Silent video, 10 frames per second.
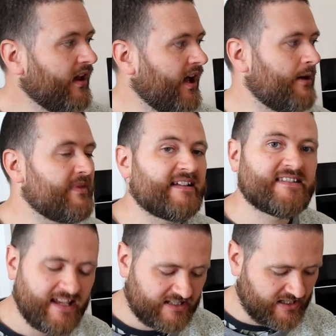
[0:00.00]
That
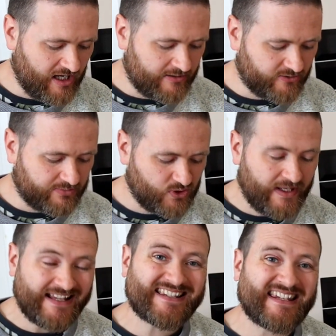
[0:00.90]
takes sort of
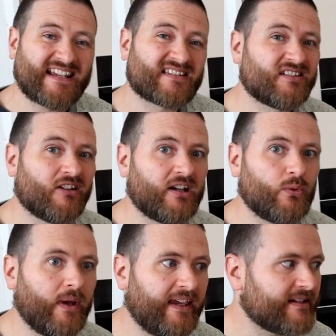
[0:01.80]
between 6 to
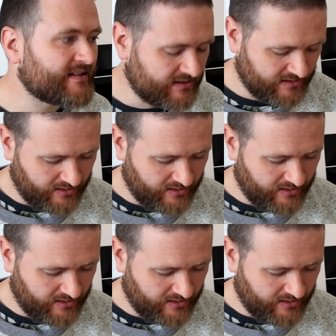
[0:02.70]
9 weeks.